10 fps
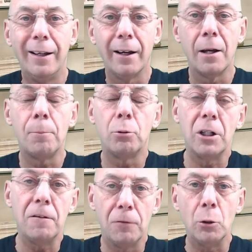And I'm
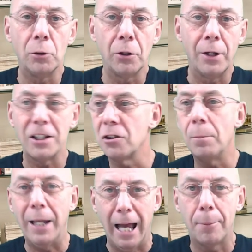pretty fluent on that. So I'll
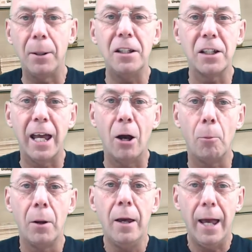be happy to
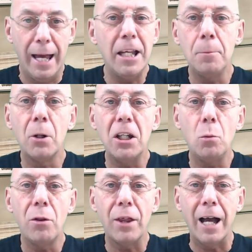help anybody
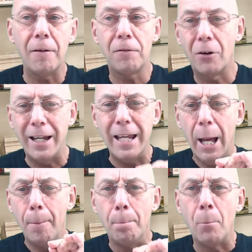with that for a
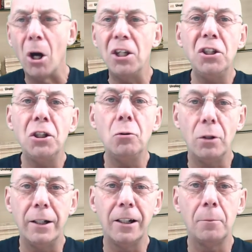minute
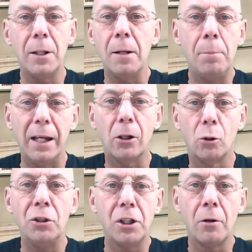little bit of
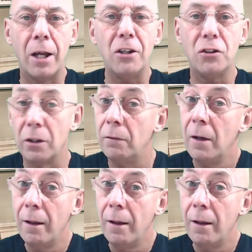Bitcoin donation.